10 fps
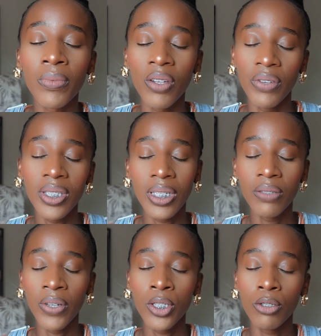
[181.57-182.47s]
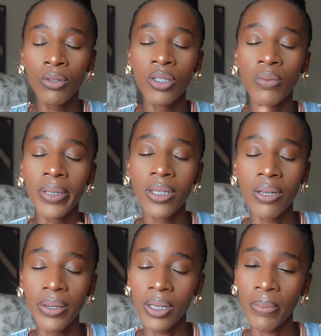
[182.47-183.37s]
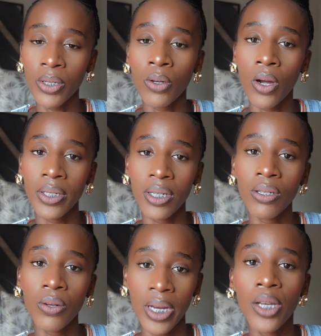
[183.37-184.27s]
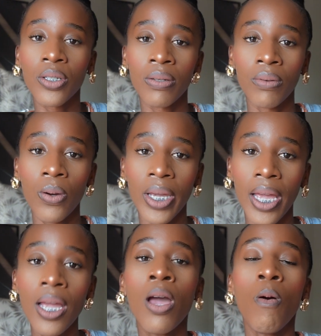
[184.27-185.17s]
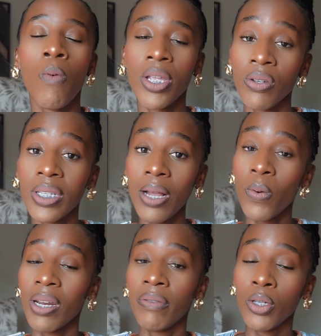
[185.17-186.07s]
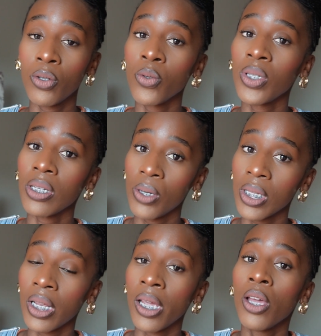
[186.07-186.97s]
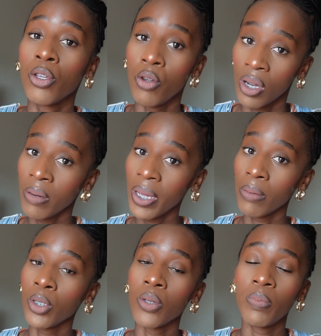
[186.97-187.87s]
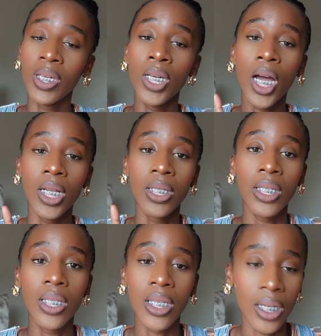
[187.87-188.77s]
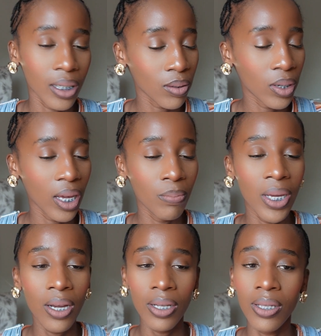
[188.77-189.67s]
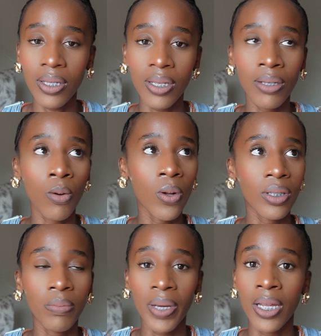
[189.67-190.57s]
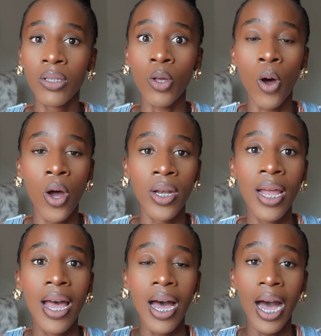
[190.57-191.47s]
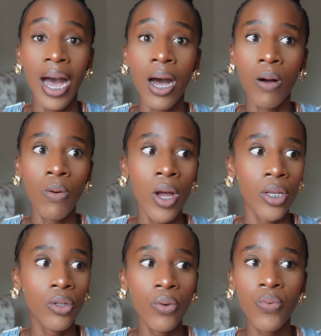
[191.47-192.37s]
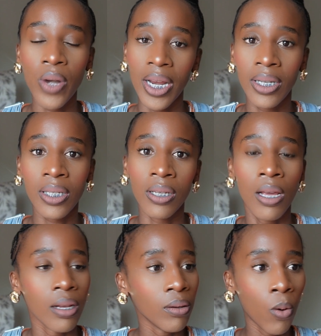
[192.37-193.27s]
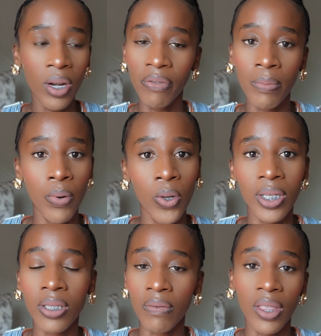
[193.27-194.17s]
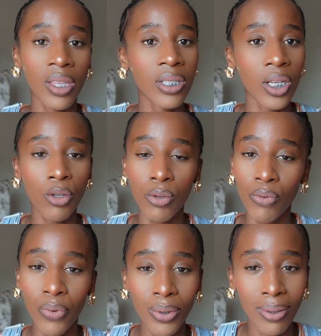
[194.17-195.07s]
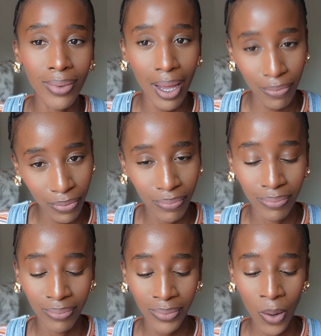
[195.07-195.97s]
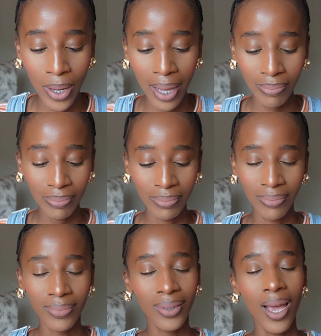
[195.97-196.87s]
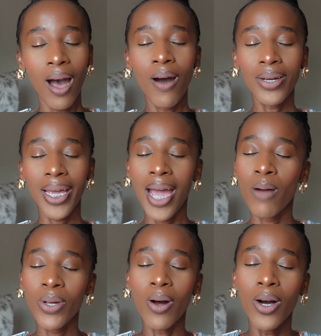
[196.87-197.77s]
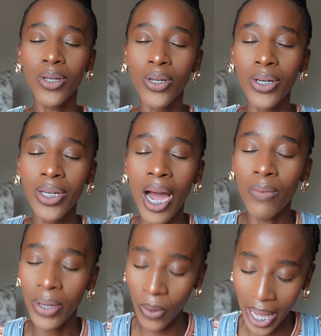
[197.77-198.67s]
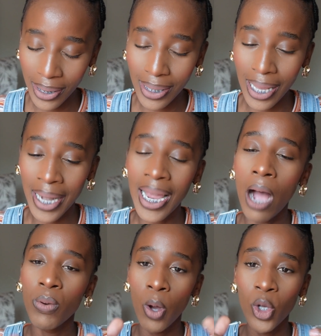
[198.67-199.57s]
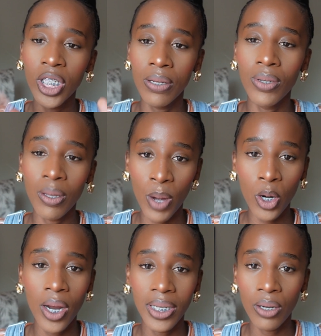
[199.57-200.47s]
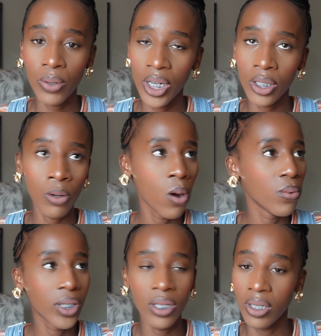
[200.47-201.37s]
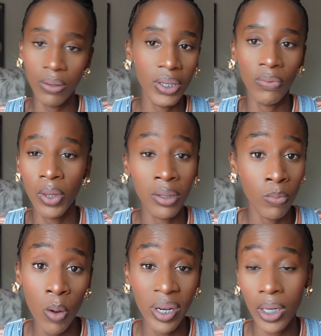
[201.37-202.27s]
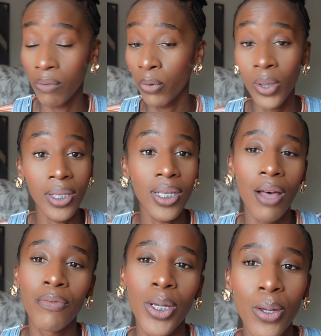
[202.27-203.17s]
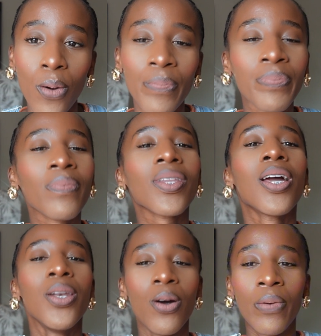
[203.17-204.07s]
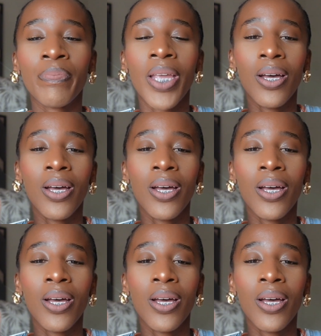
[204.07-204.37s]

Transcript: First things first, you need to be serious about your content creation, okay? When you take whatever you do seriously, you're going to be able to be consistent, okay? Being consistent all depends on how you rate order of importance of the things that you do for your life, okay? Okay, are we all good? Are we all understanding? Are we all serious about content creation, or are we just serious for this moment and for this video? No.